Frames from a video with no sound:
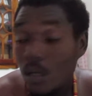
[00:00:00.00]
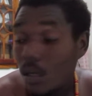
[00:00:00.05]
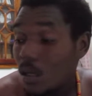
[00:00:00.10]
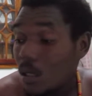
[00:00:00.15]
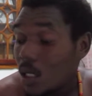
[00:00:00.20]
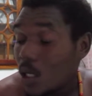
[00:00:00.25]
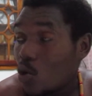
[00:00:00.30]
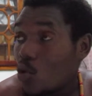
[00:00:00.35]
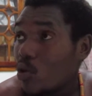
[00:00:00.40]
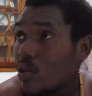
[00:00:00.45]

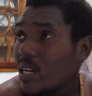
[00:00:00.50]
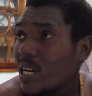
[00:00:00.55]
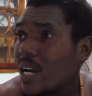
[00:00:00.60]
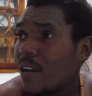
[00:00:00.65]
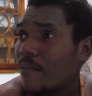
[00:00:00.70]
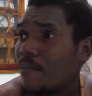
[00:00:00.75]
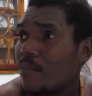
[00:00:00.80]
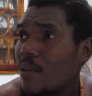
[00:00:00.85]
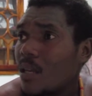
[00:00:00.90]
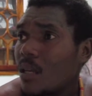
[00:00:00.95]
He couldn't
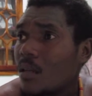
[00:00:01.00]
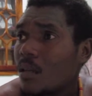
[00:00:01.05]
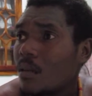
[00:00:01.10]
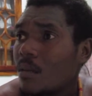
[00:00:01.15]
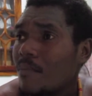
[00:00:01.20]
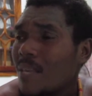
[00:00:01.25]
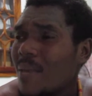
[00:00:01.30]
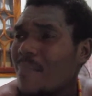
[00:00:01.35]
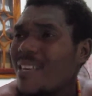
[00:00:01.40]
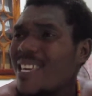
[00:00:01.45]
have been,
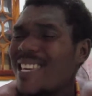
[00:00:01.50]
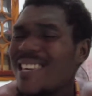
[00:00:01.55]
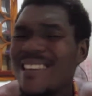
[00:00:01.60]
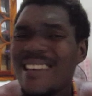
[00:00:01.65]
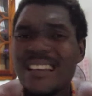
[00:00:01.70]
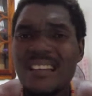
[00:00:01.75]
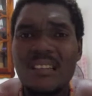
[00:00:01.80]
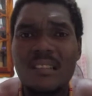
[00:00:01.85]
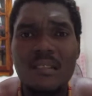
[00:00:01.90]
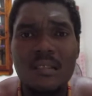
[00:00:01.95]
maybe
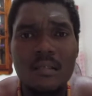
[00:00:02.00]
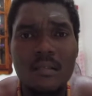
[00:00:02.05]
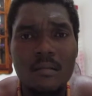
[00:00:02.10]
8.